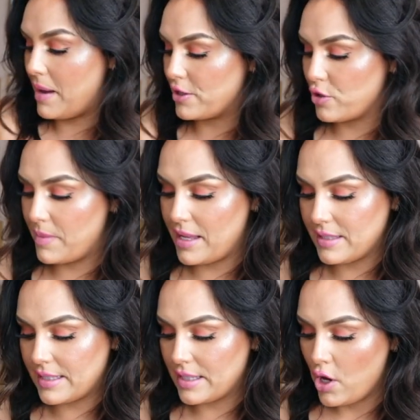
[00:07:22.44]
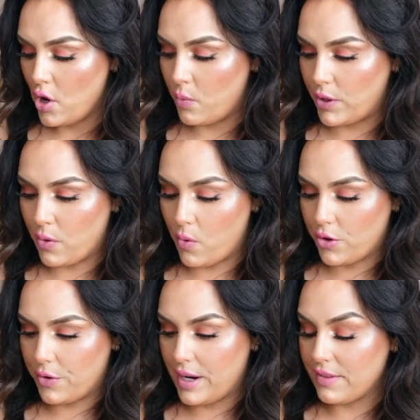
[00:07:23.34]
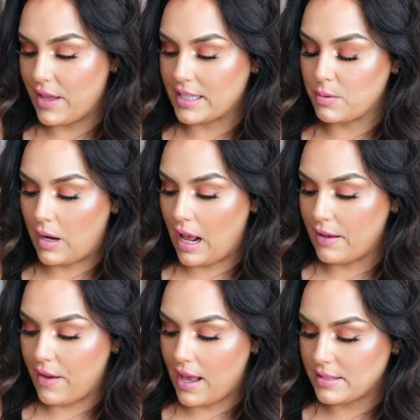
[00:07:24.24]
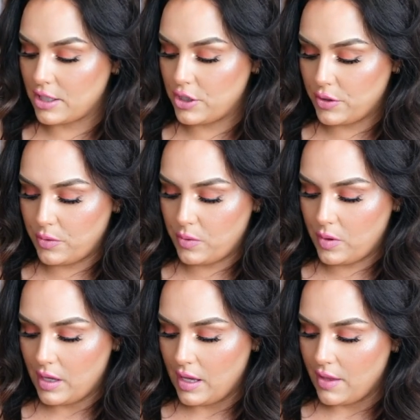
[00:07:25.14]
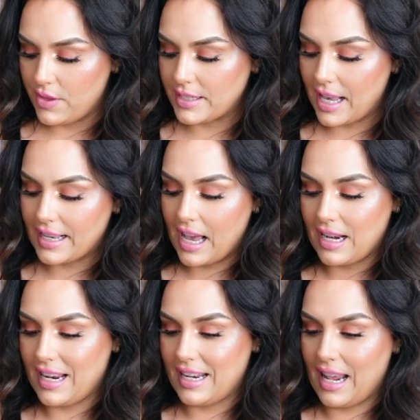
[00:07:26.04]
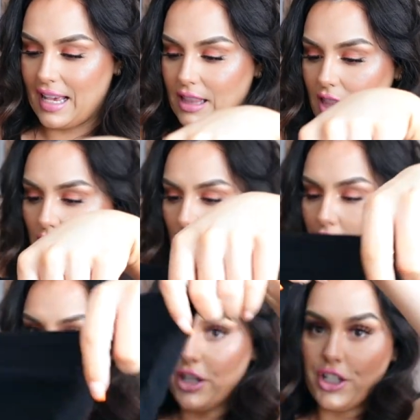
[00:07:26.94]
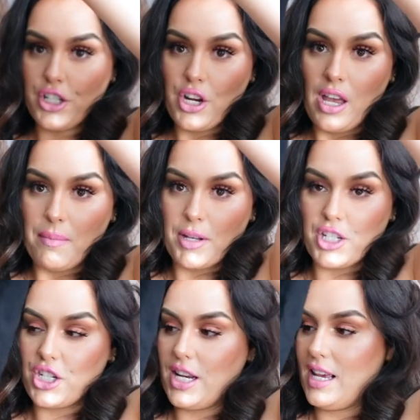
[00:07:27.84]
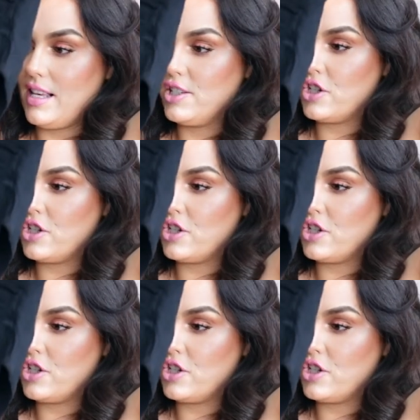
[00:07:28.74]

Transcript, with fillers: measurements when ordering. That's what I've had to do. This I got in a large, but she is